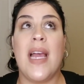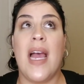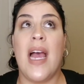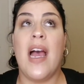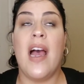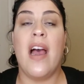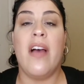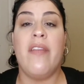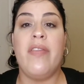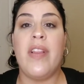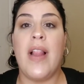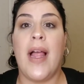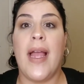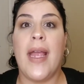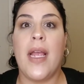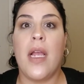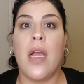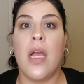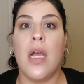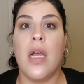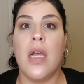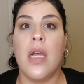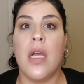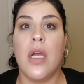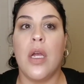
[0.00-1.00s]
have like
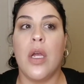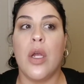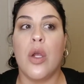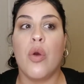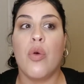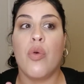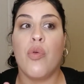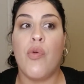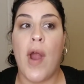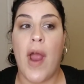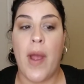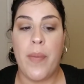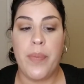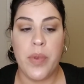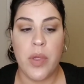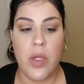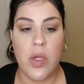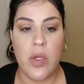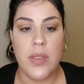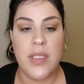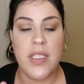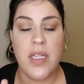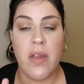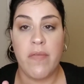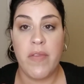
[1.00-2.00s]
crap
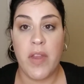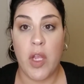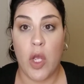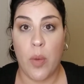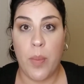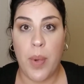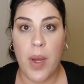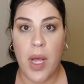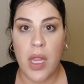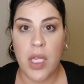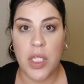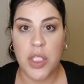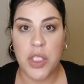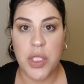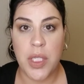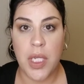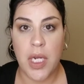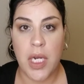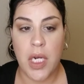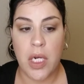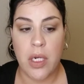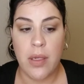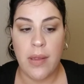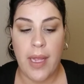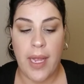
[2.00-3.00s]
loads of nail polish
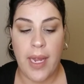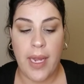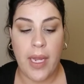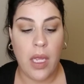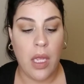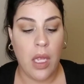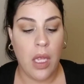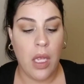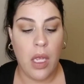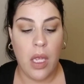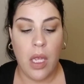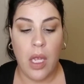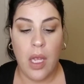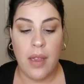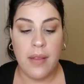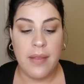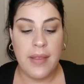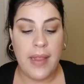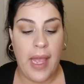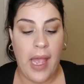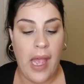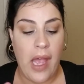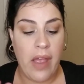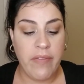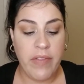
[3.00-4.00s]
there. Like
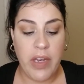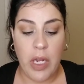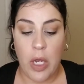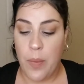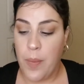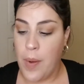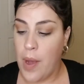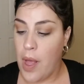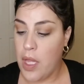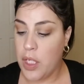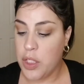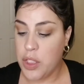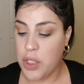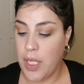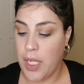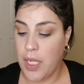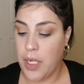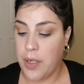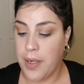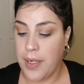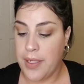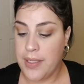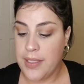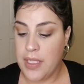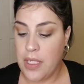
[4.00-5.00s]
they have nail polish
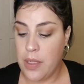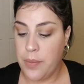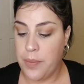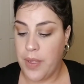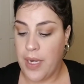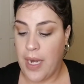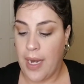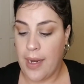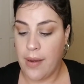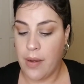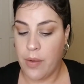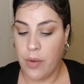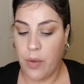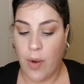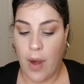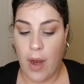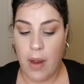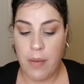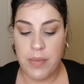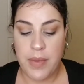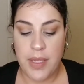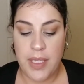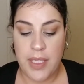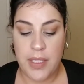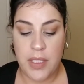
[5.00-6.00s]
like crazy, but I
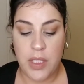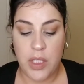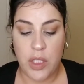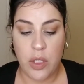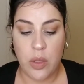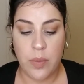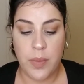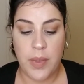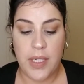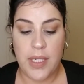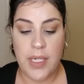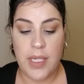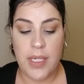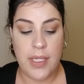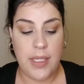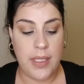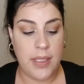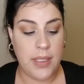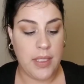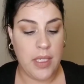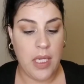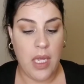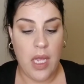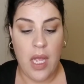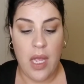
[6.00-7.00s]
grabbed these two
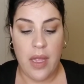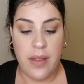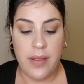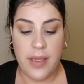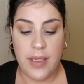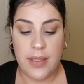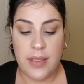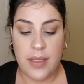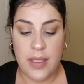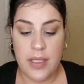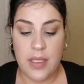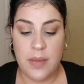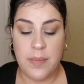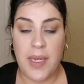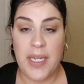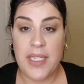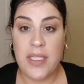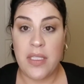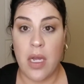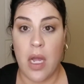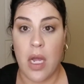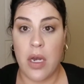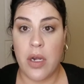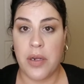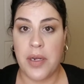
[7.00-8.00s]
because this is my
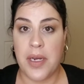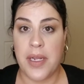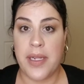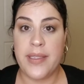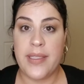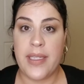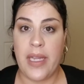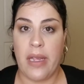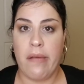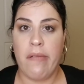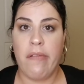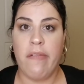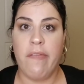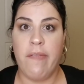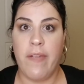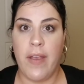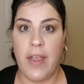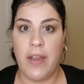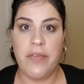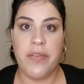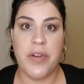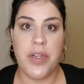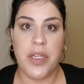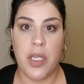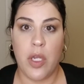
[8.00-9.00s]
daughter and I's like
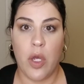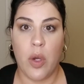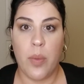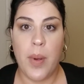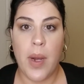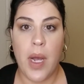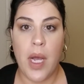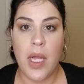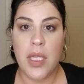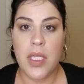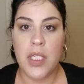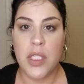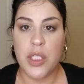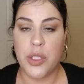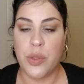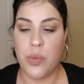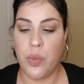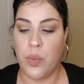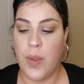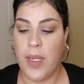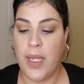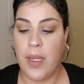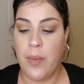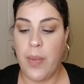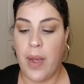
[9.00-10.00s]
favorite nail polish.
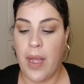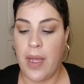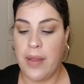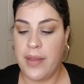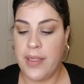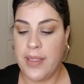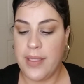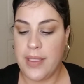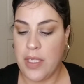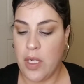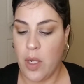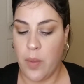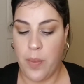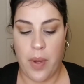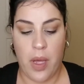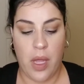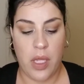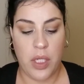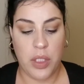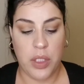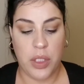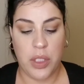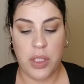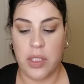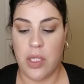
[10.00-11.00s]
We buy these nail
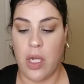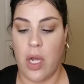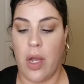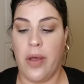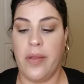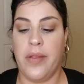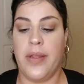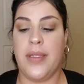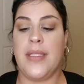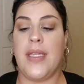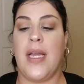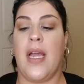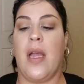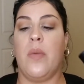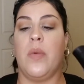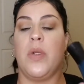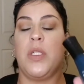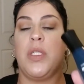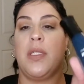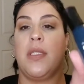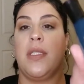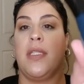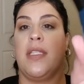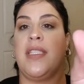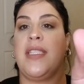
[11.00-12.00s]
polishes all the time,
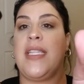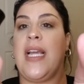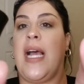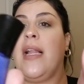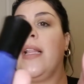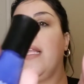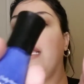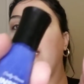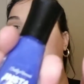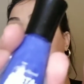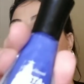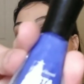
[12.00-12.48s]
which is the Sally